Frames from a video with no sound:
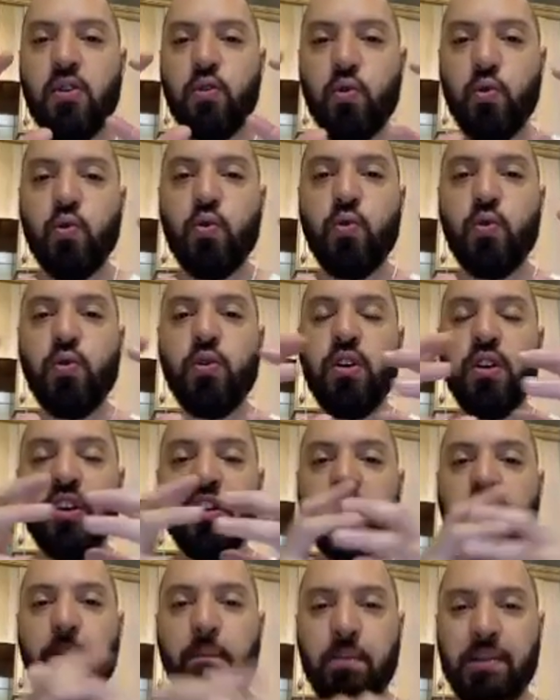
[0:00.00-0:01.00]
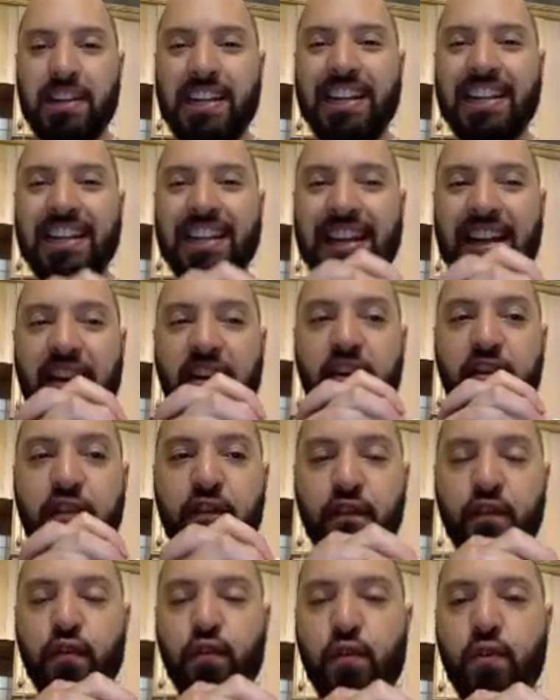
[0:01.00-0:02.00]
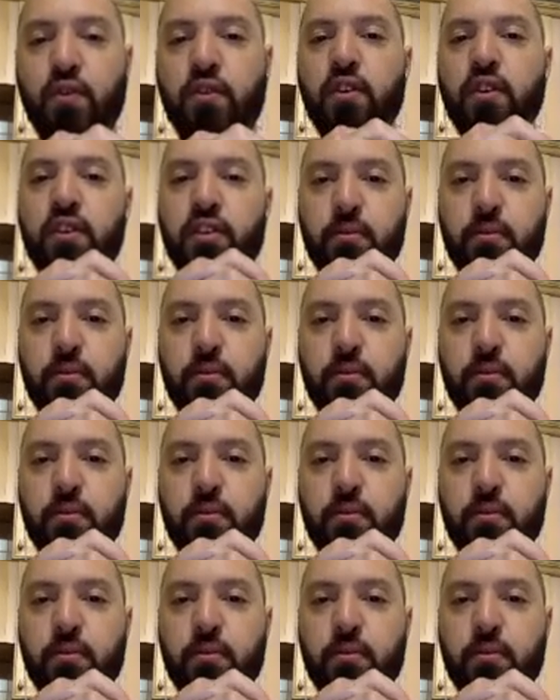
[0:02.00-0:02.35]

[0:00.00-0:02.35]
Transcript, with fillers: All completely for